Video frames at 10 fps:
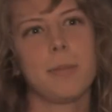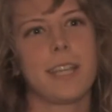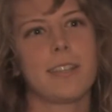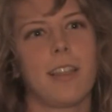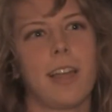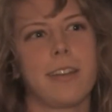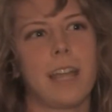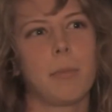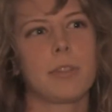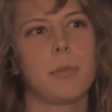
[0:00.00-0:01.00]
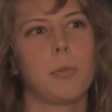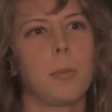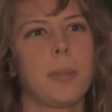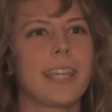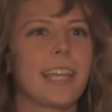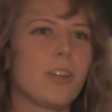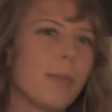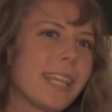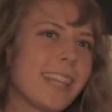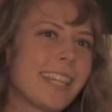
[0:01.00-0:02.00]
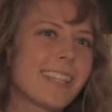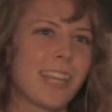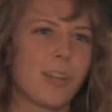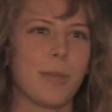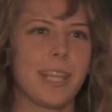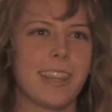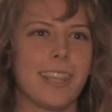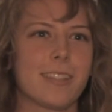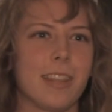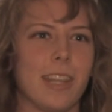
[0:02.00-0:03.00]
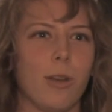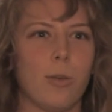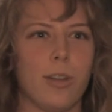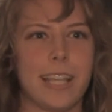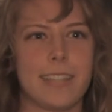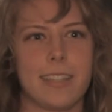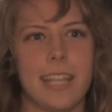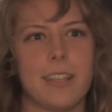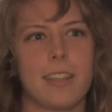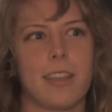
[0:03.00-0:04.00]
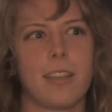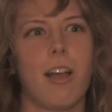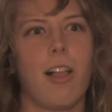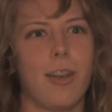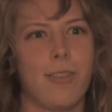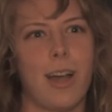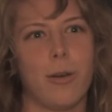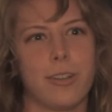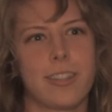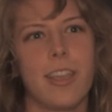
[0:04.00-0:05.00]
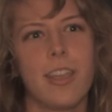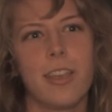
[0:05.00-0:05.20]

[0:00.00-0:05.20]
because a lot of times people be like, can you make this, can you make this? And they don't realize it takes like a lot of hours